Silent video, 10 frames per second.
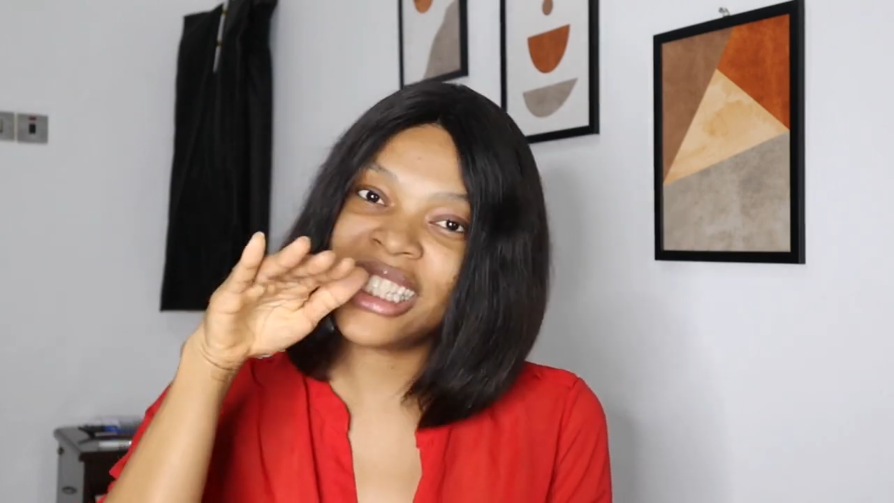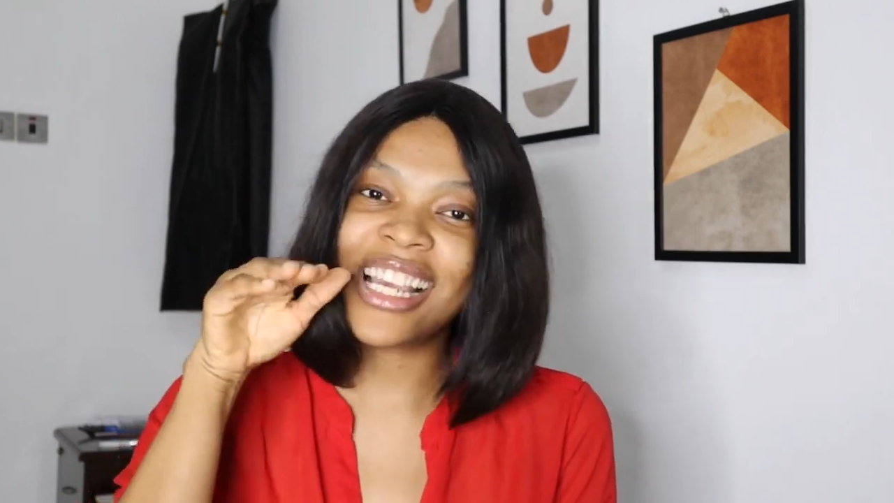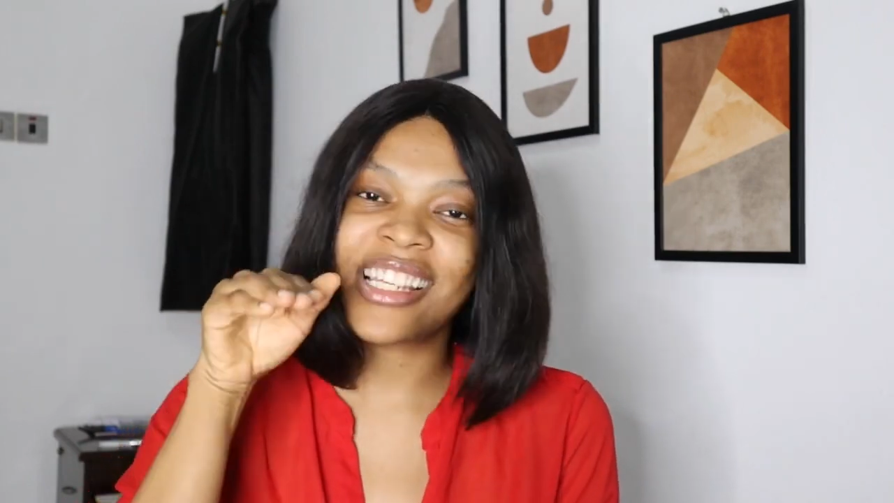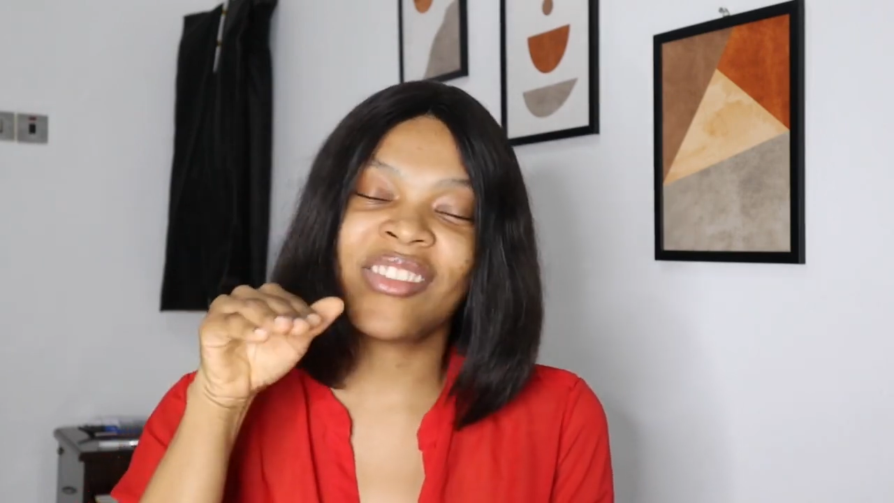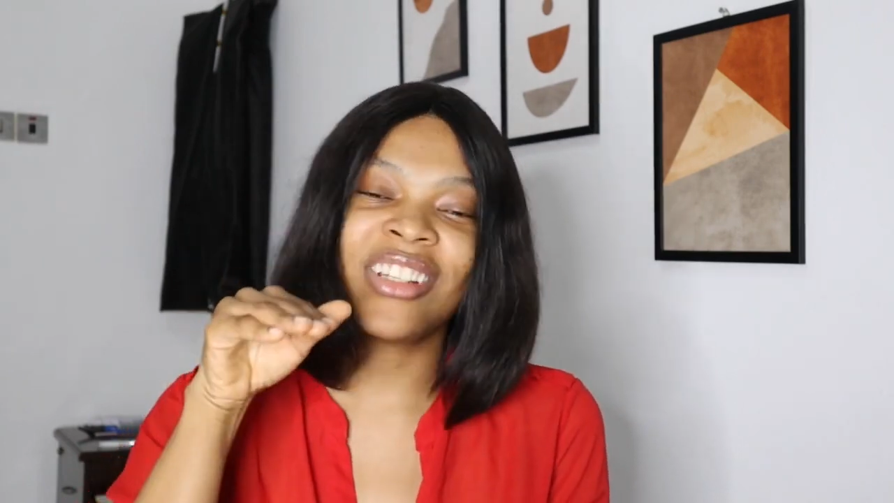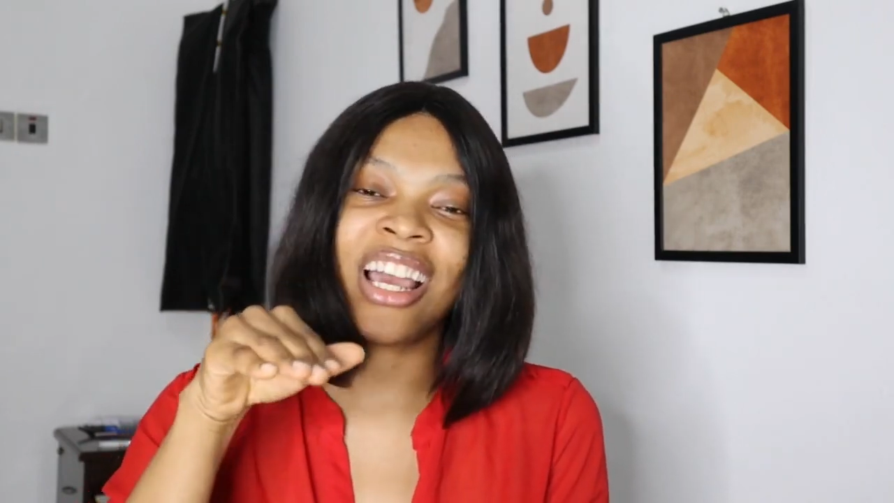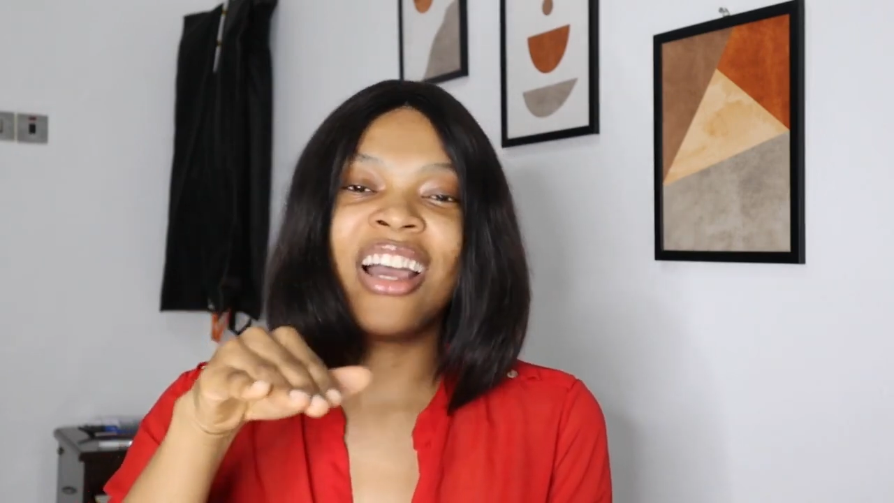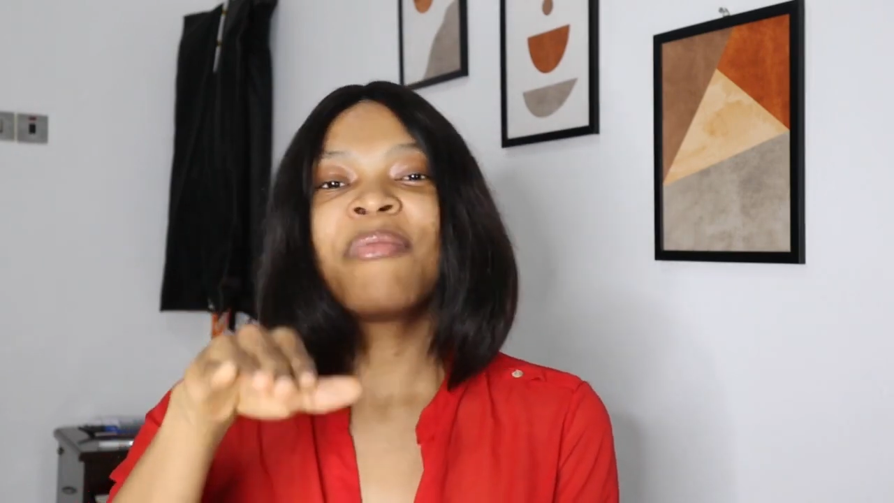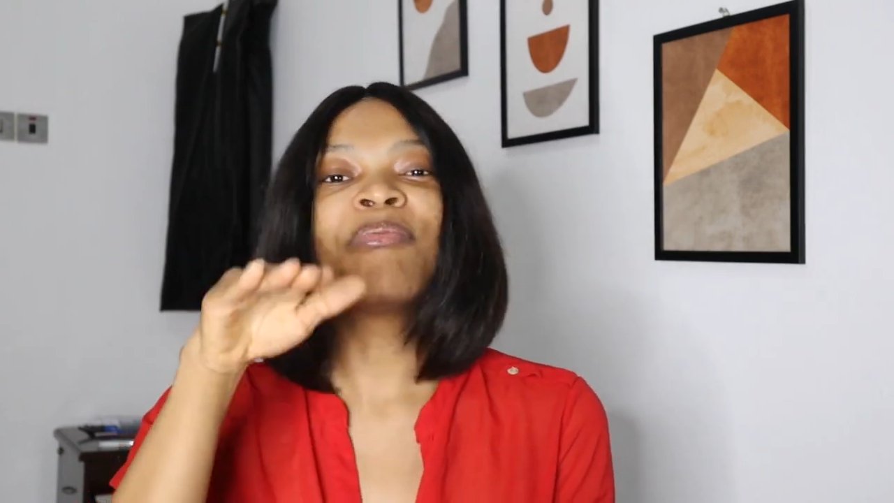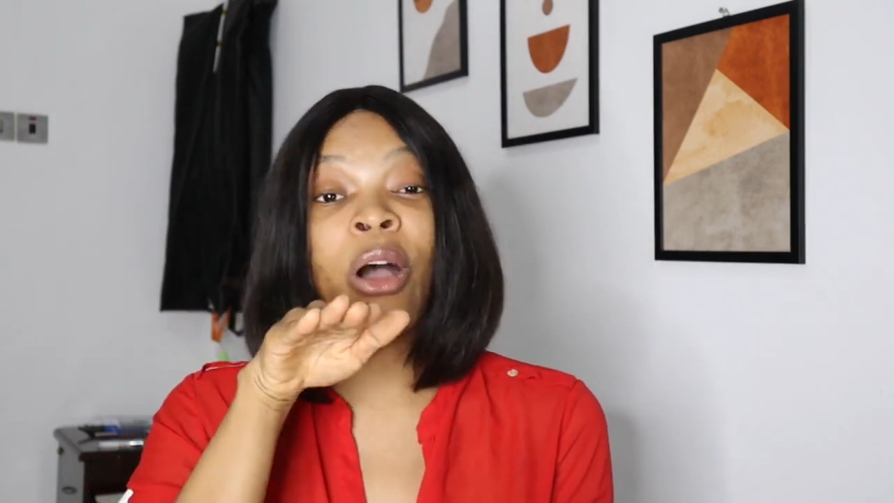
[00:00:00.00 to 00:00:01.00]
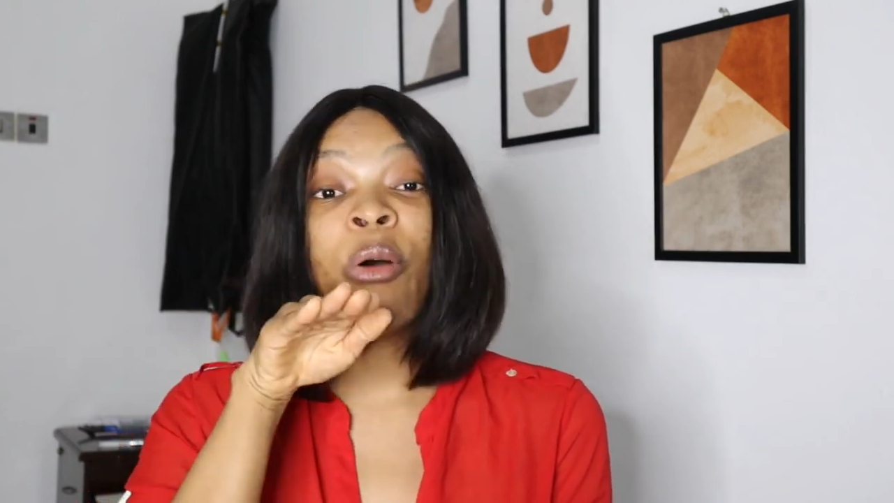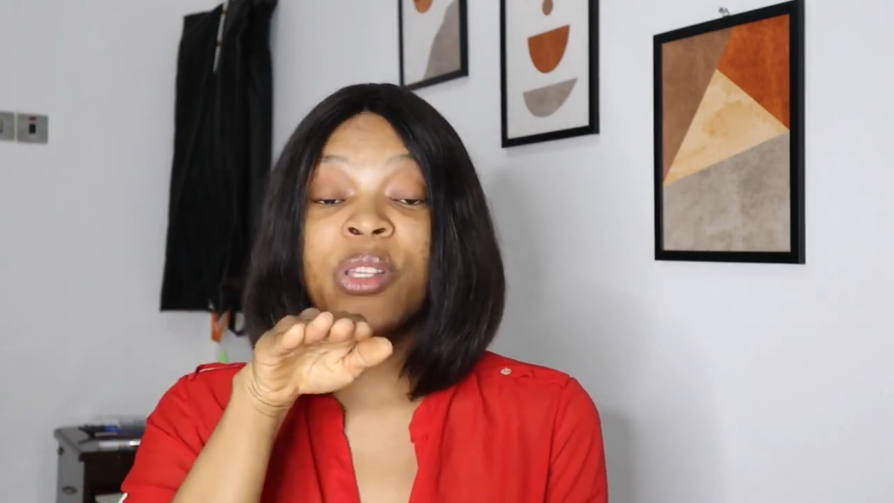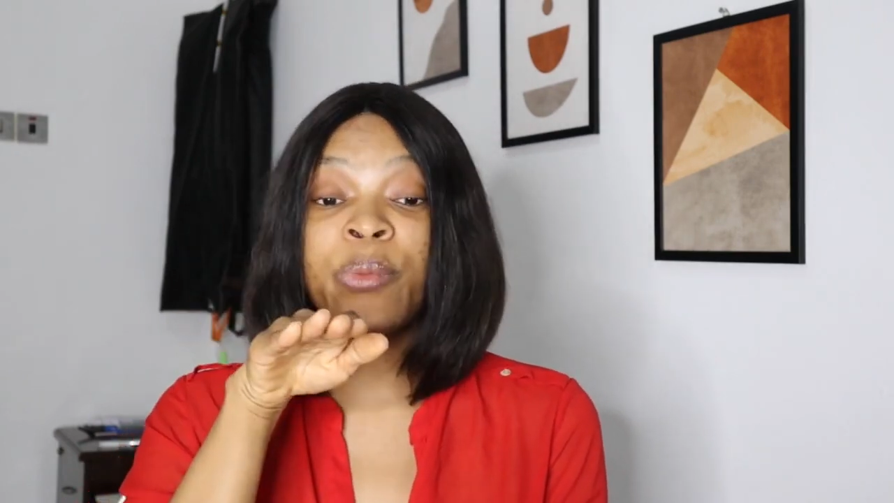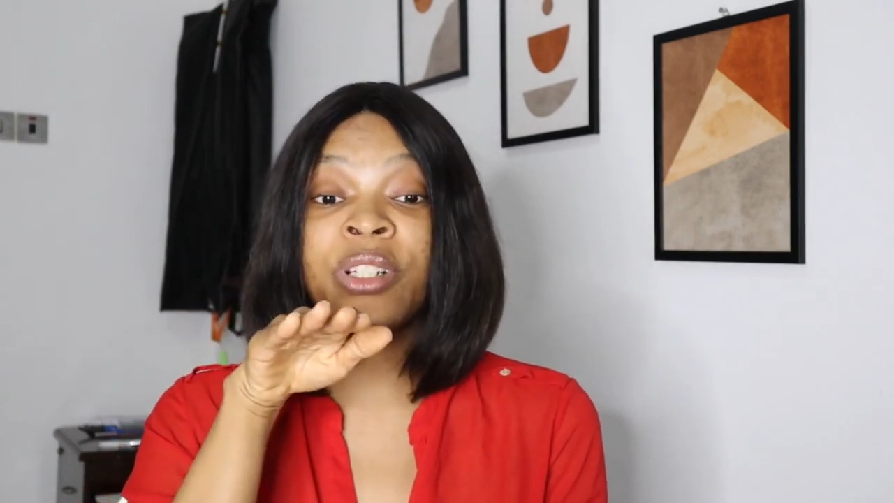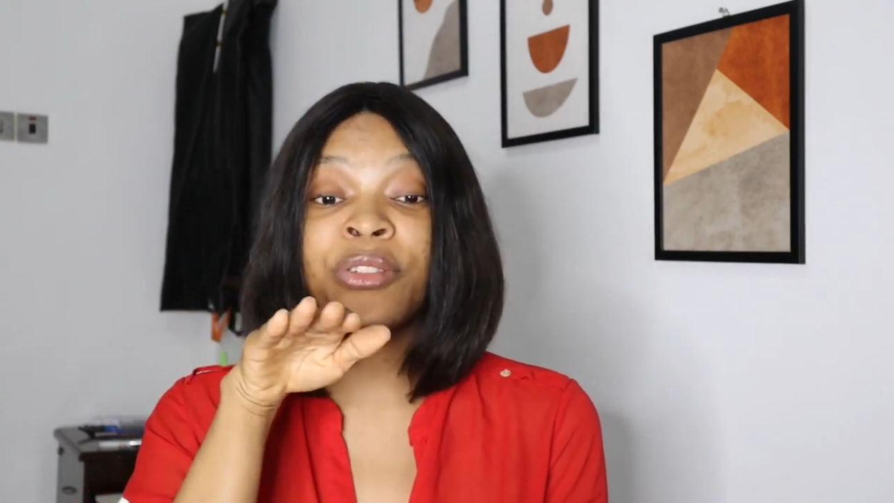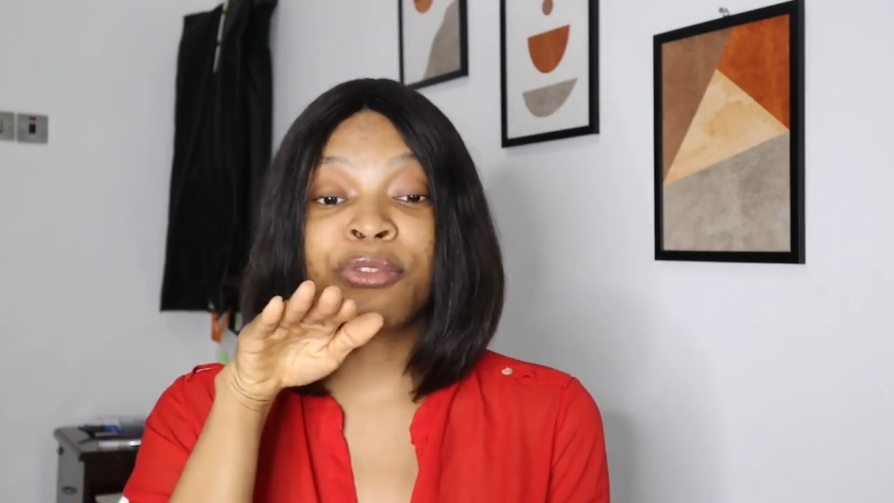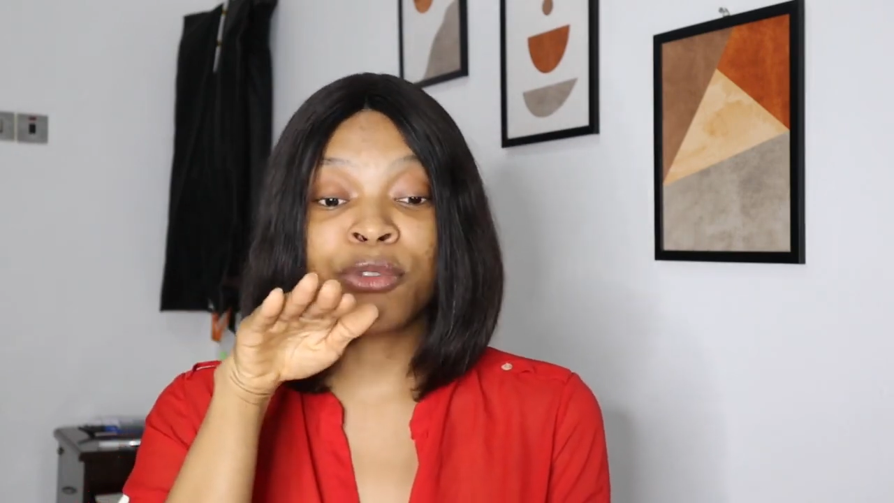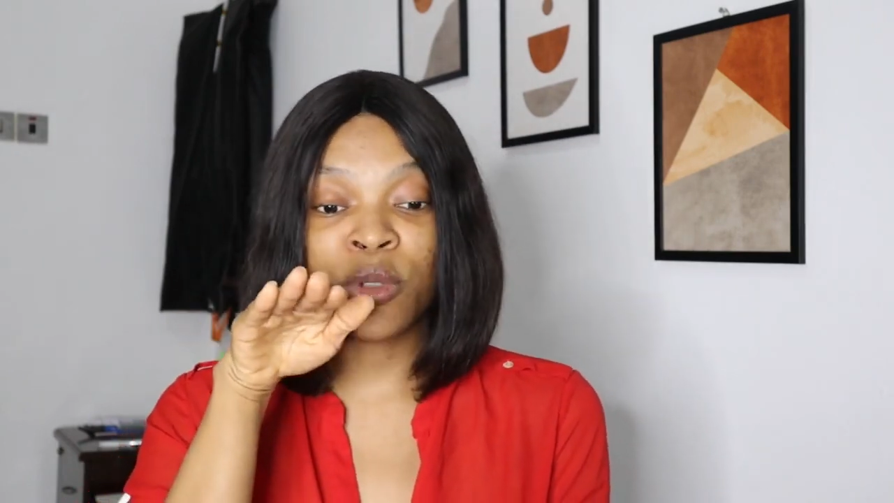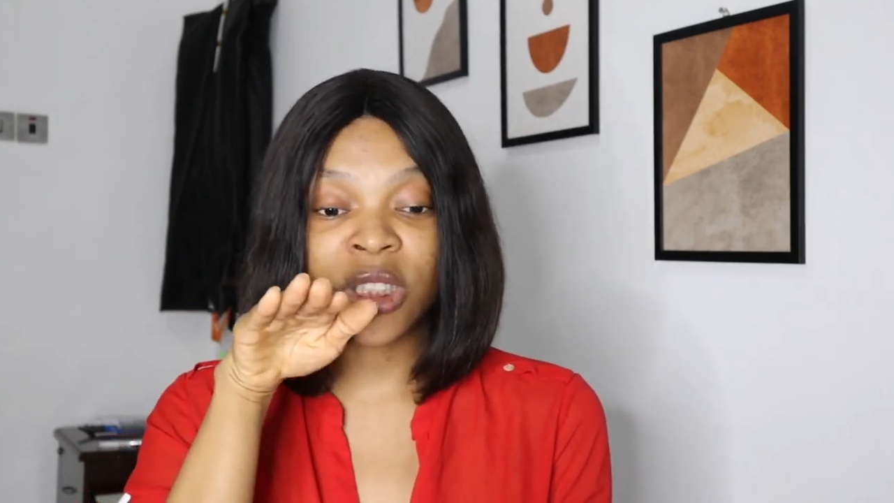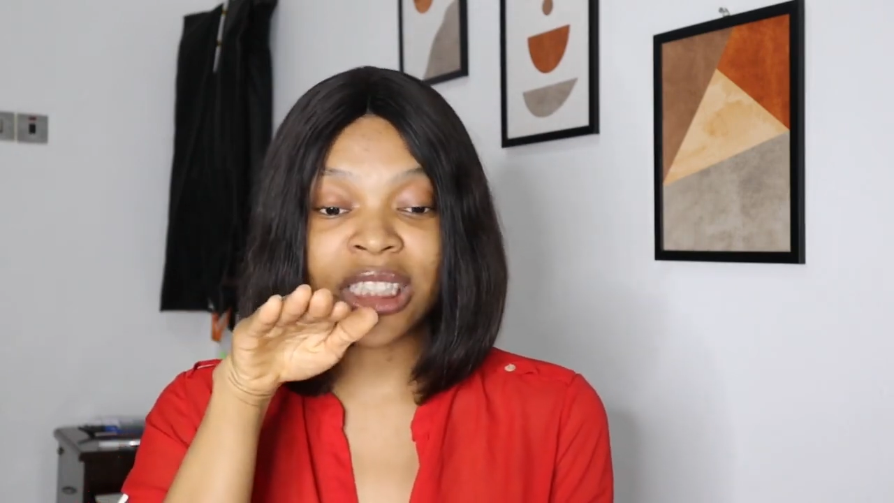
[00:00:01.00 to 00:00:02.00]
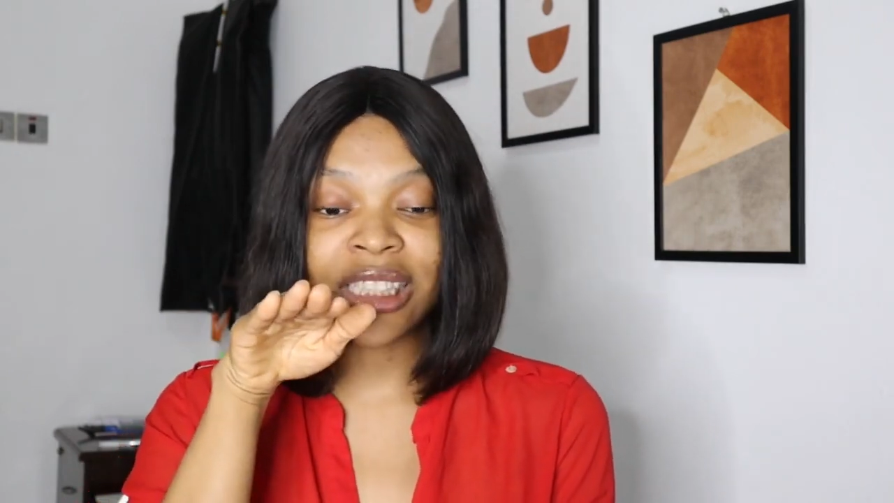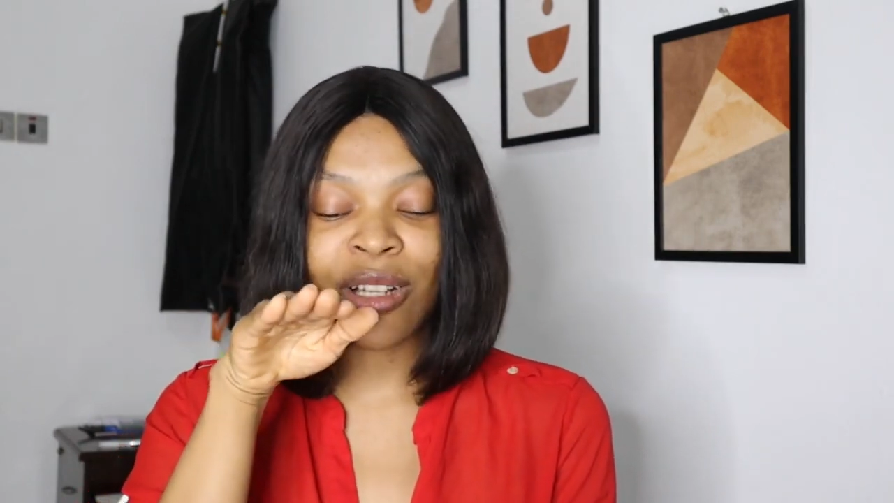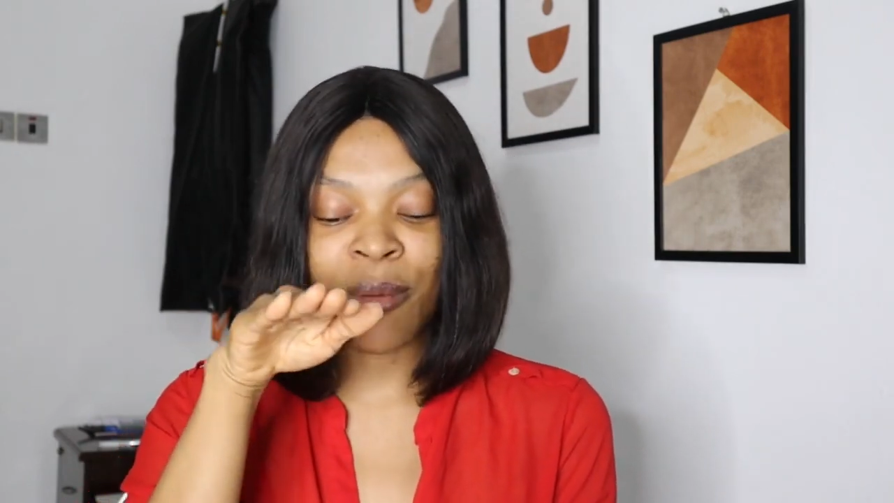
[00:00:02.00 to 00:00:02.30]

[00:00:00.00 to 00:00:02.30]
You guys know that I always bring the full gist.